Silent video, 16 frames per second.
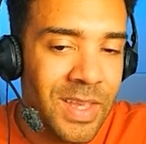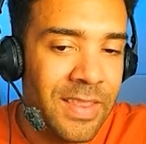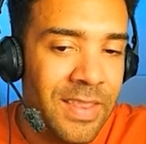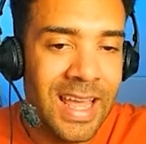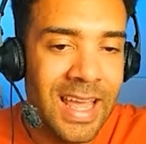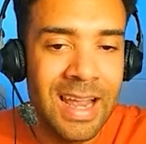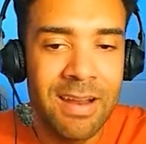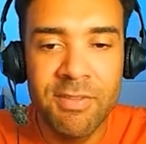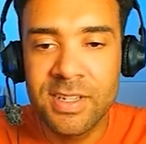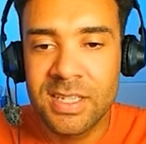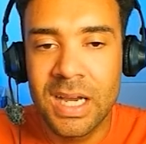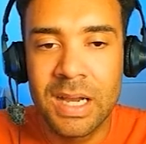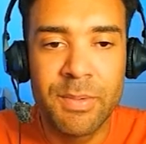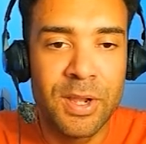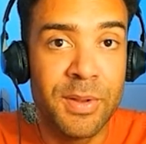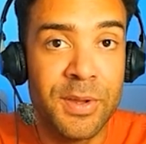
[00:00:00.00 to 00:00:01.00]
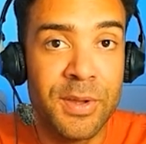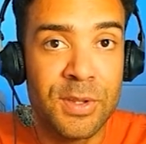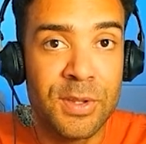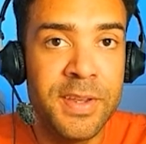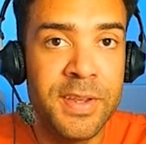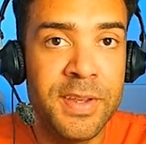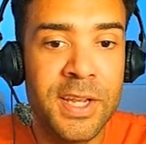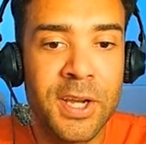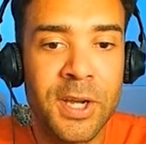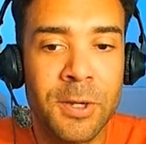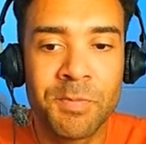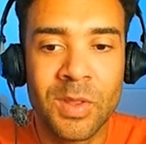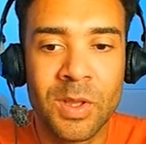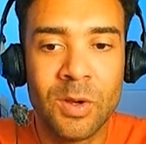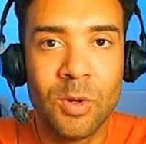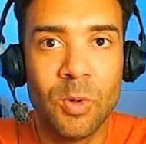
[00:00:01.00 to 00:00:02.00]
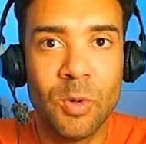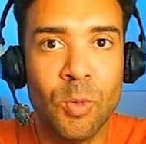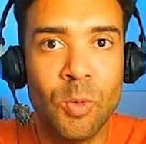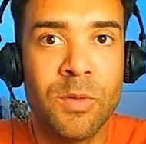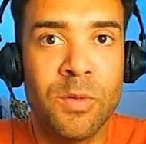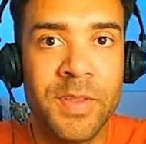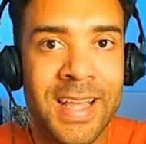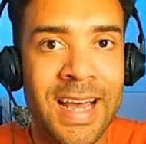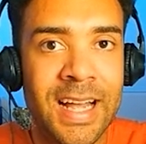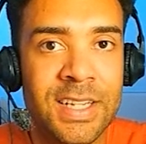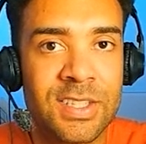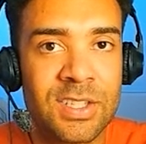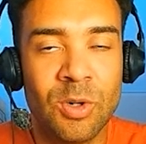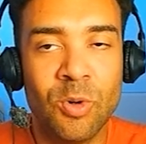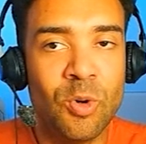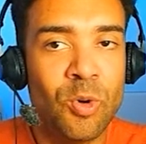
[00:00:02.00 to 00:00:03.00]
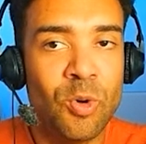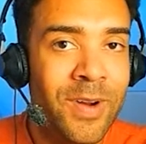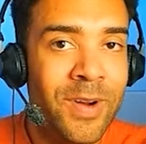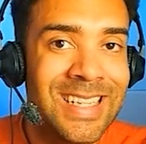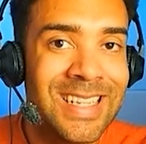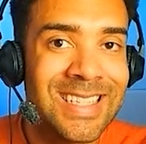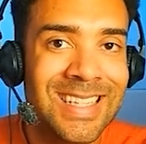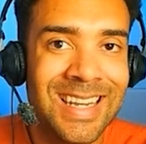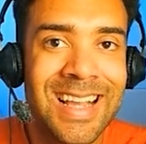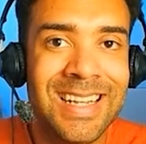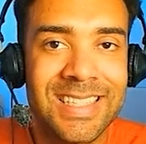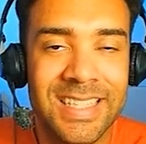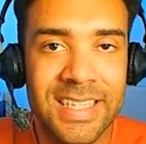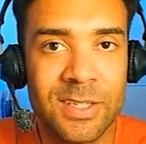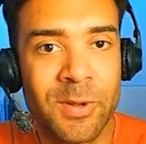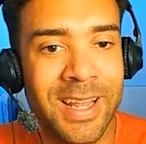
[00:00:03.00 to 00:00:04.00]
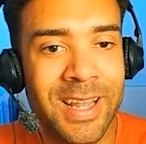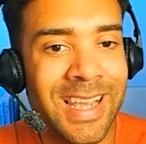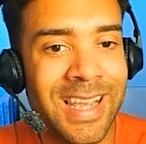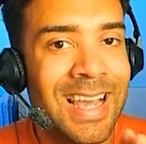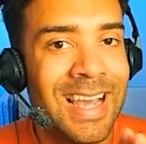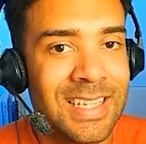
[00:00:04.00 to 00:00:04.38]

And then every time I upload a new video, all of the ads are already selected when I